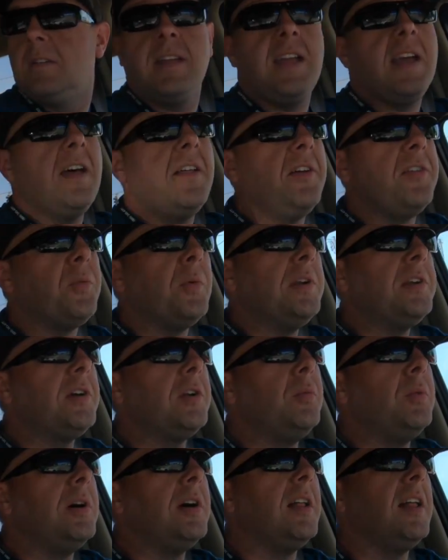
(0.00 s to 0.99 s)
Yeah, there's one
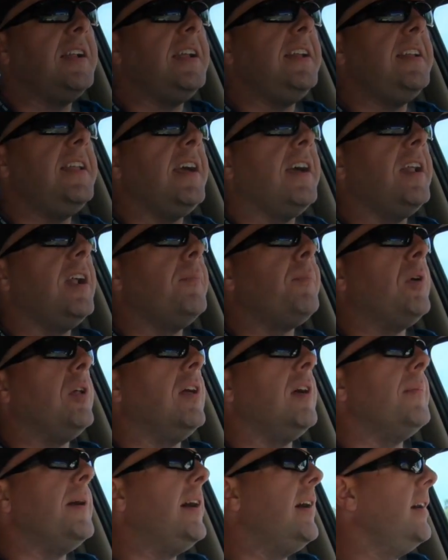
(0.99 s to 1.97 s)
Goodwill I need to hit up
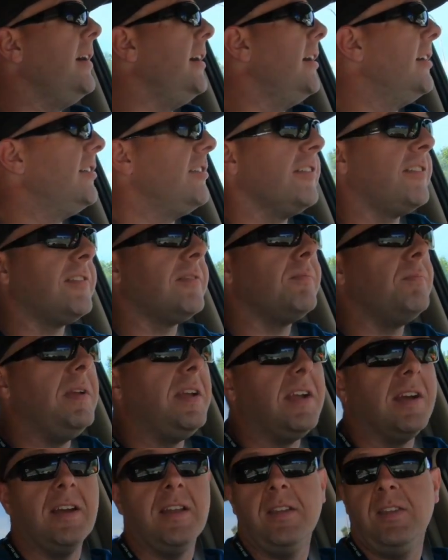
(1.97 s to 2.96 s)
while I'm out here, just
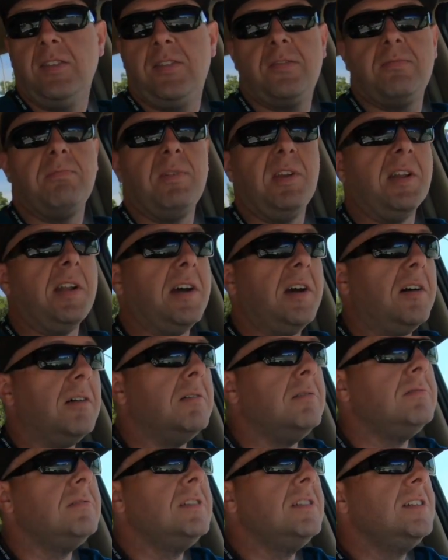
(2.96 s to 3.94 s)
because, you know,
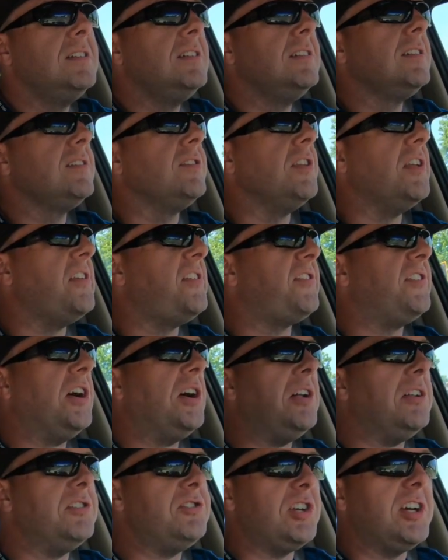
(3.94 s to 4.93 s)

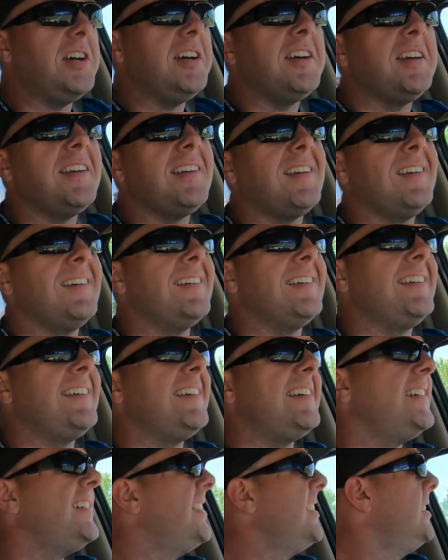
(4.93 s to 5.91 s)
nostalgia.
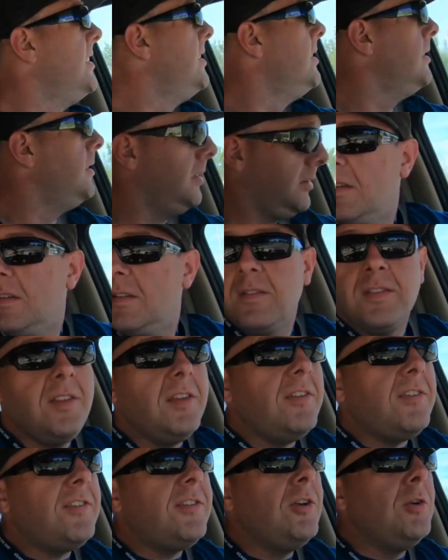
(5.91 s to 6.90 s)

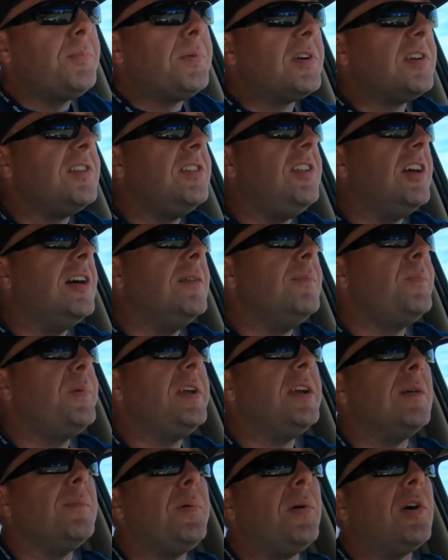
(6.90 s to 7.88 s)
The super
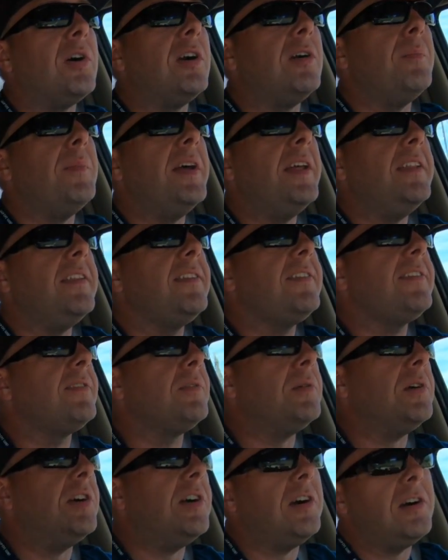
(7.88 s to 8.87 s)
dumpy apartments
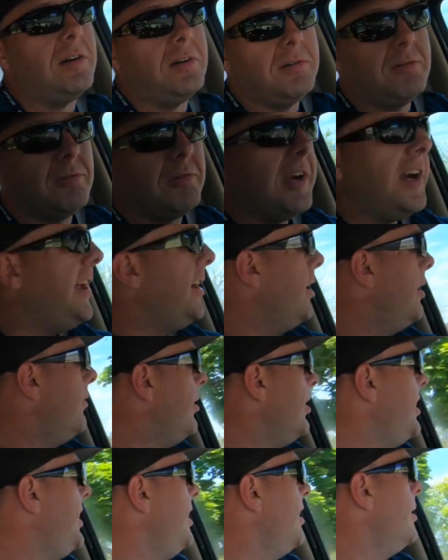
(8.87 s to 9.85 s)
were right
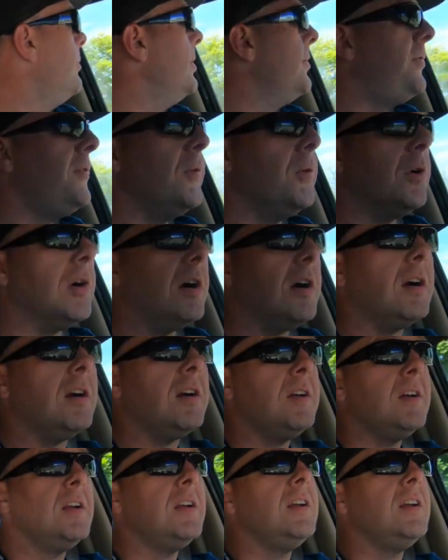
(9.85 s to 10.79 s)
over here before.